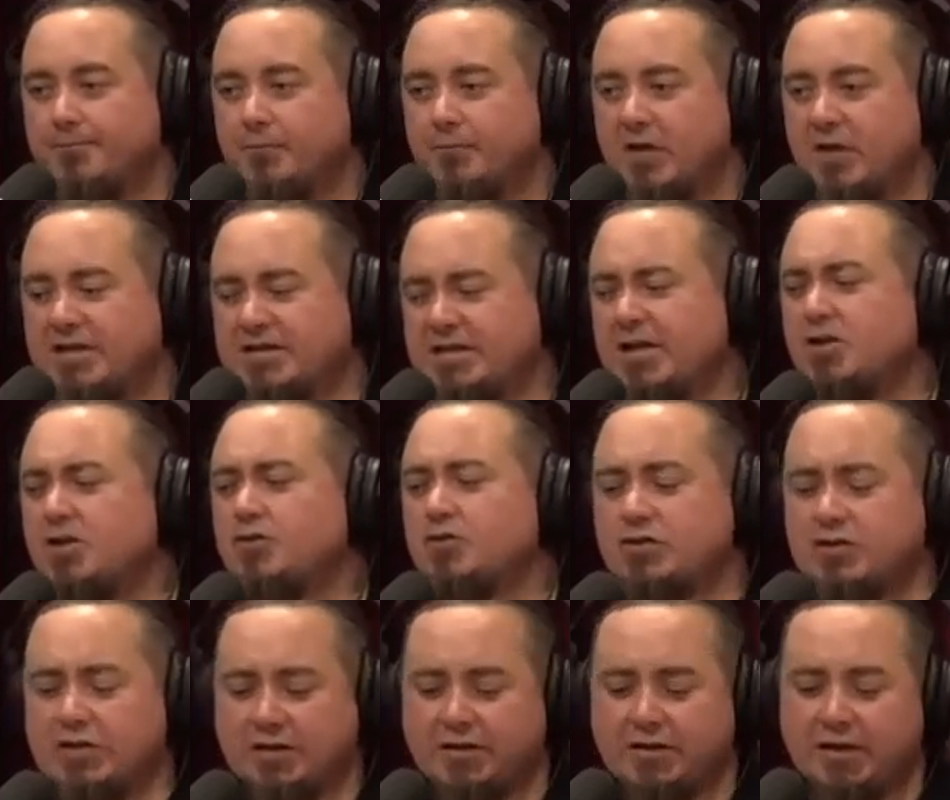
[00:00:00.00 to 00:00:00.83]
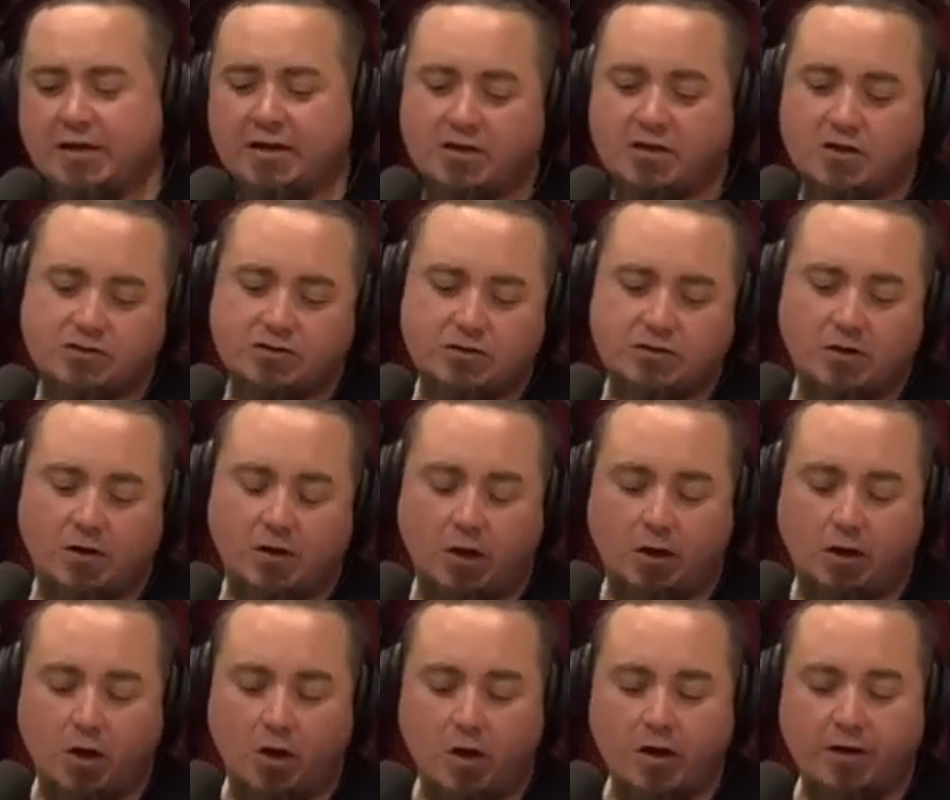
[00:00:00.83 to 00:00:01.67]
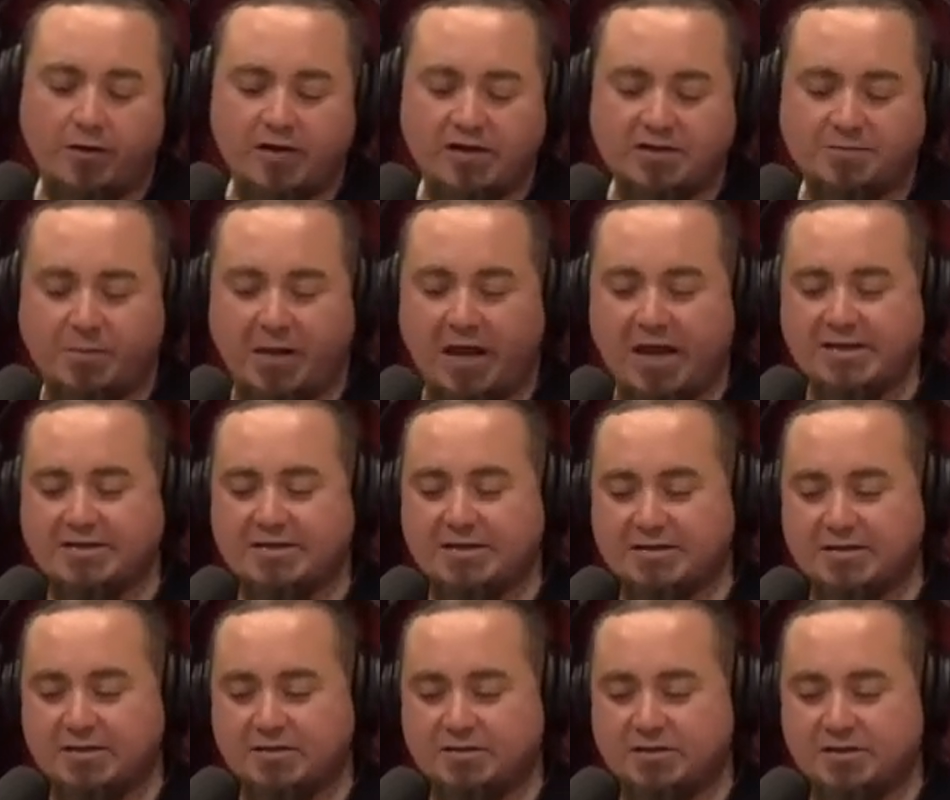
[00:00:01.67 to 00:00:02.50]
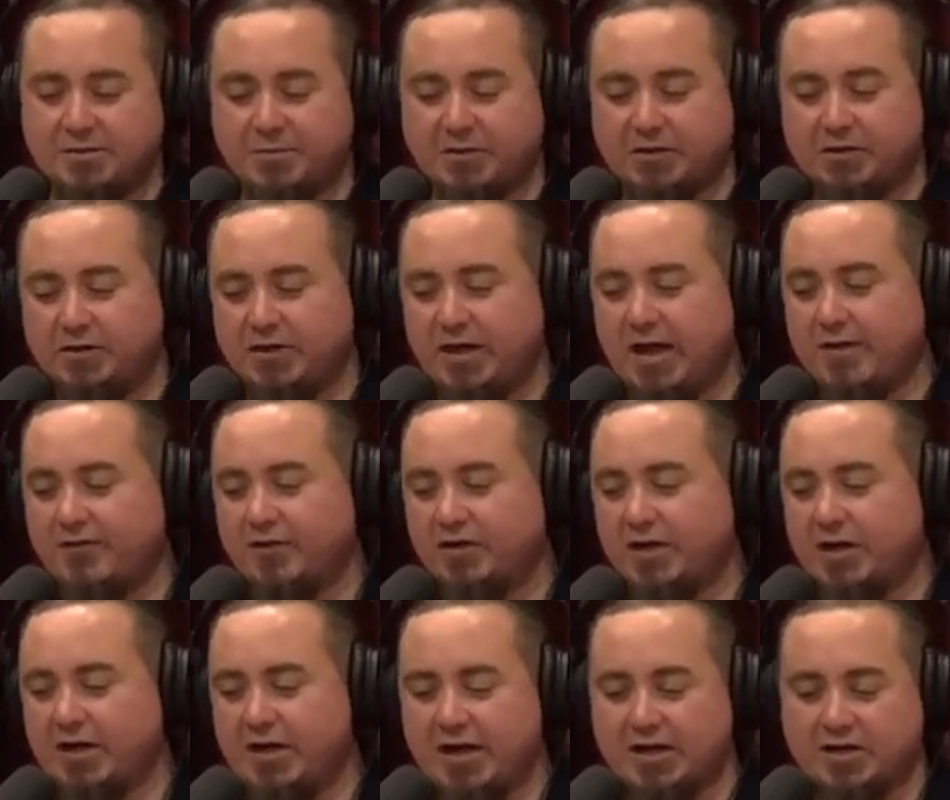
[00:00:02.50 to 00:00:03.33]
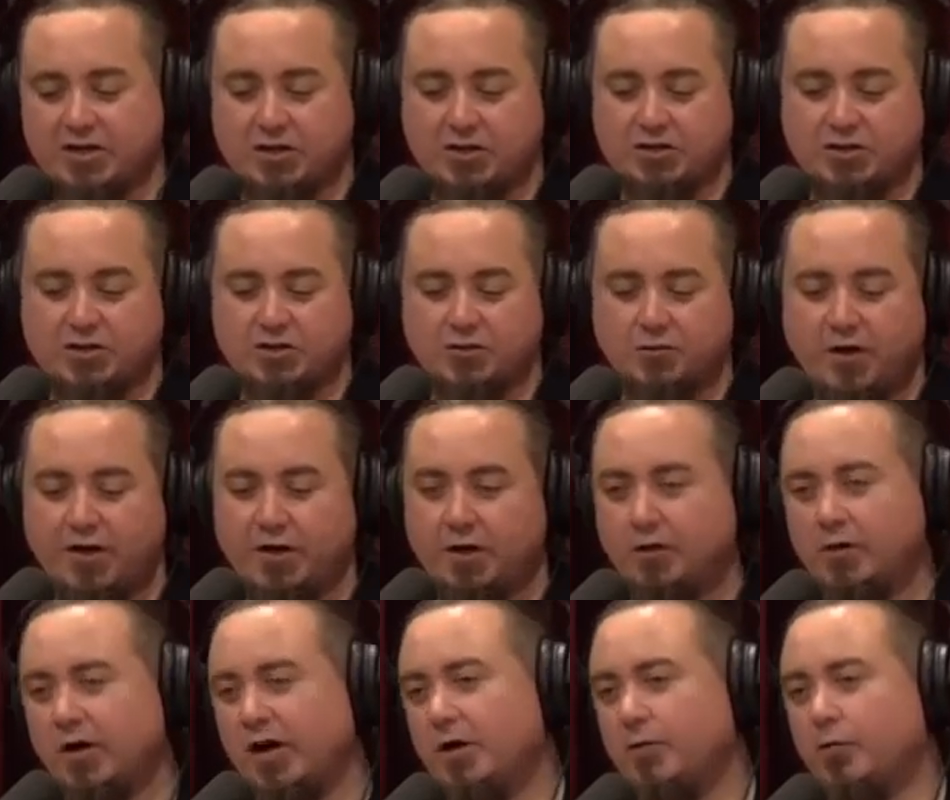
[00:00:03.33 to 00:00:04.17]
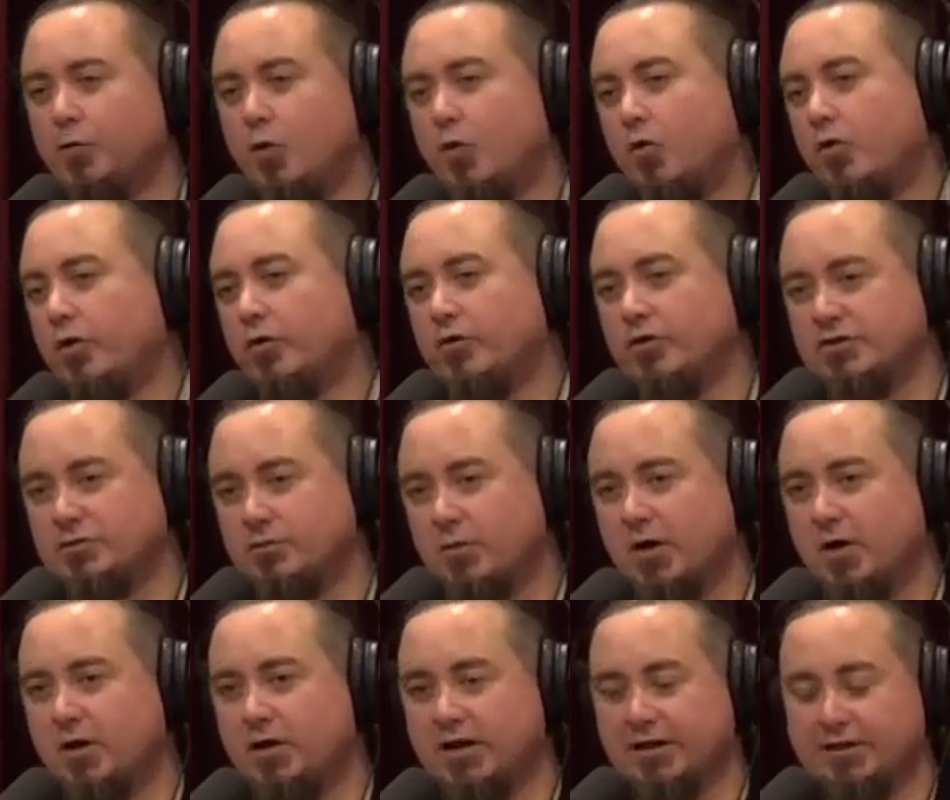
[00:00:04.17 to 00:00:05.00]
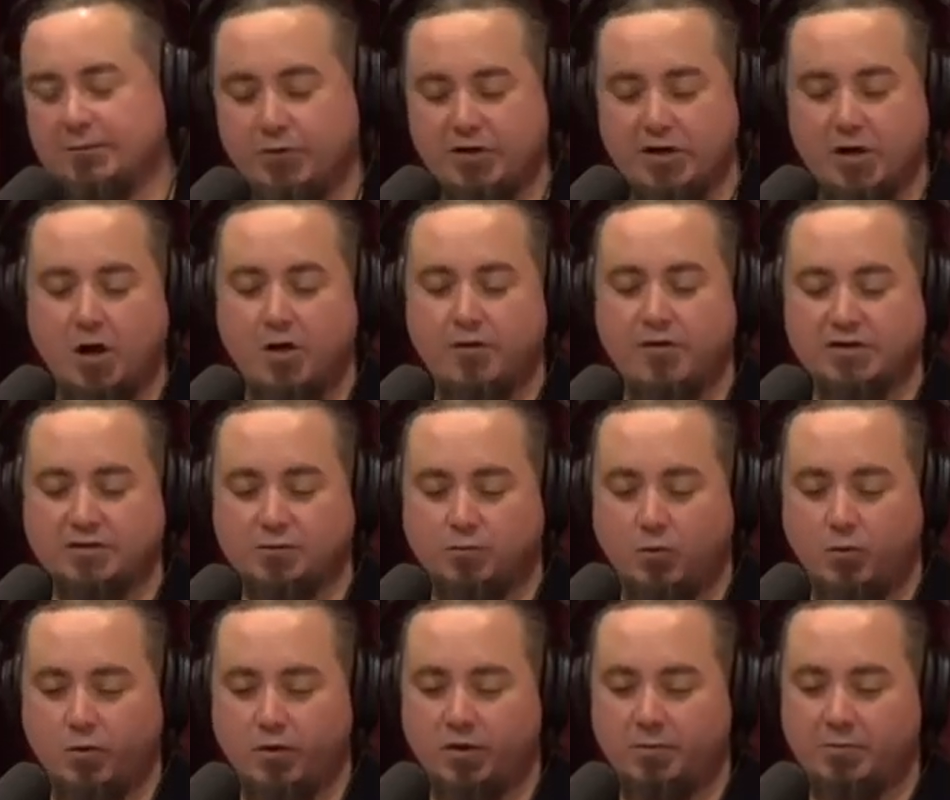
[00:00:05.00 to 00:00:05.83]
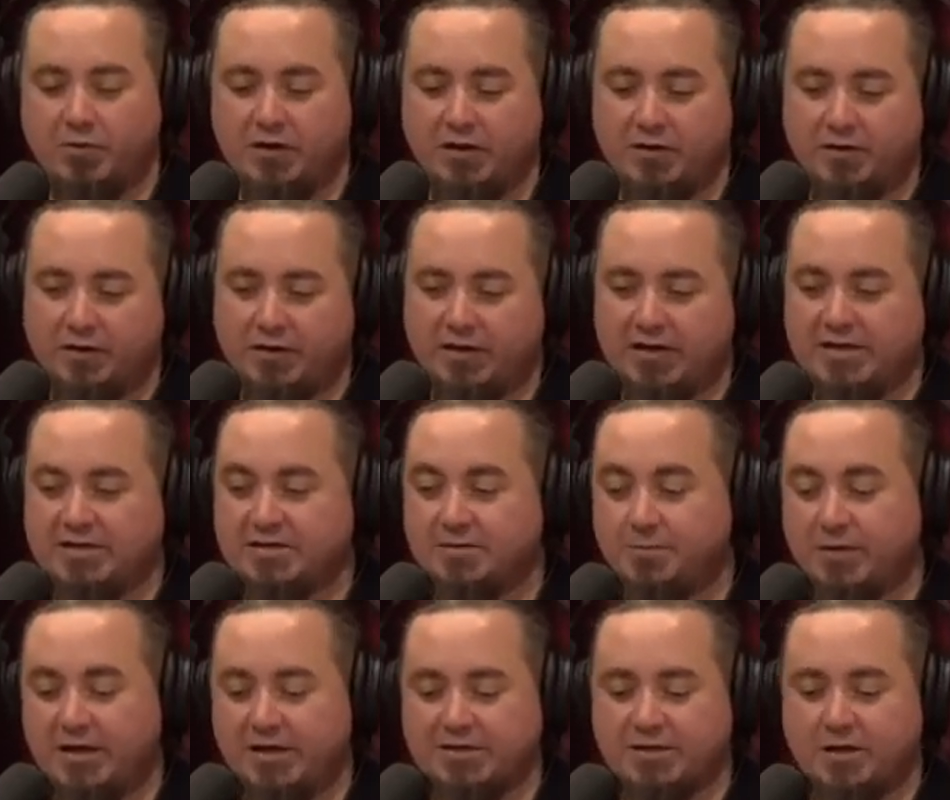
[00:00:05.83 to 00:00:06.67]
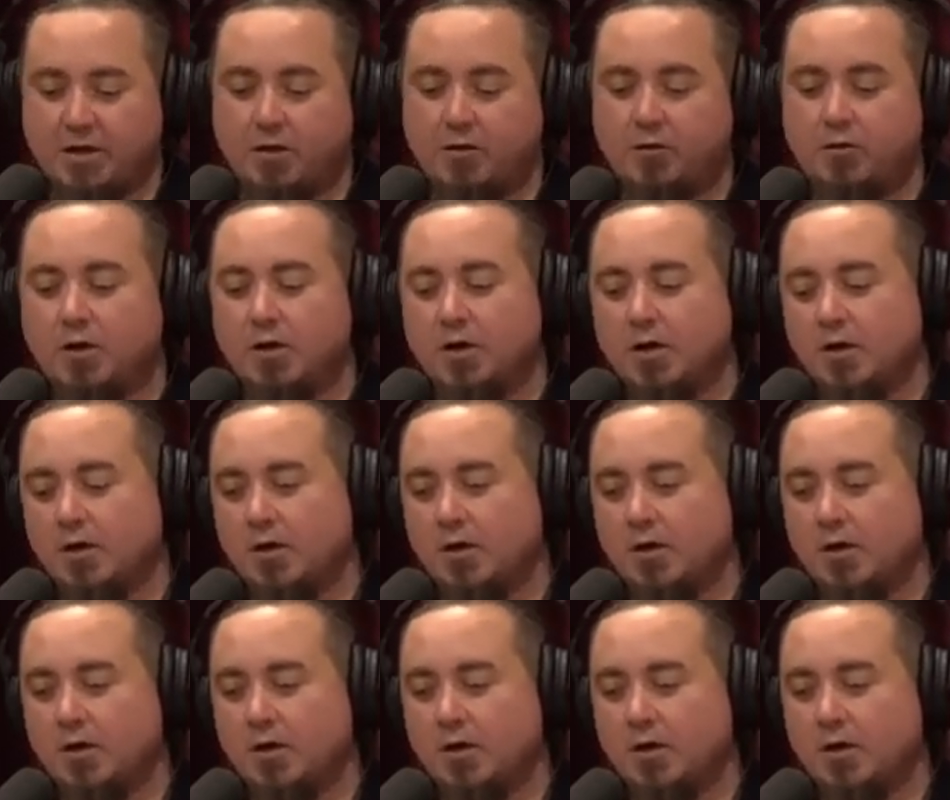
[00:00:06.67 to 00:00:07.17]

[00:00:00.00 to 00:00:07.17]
It's an interesting thing. A lot of these places that typically have a connection to underground water as well. Like we know there's water beneath the Giza Plateau.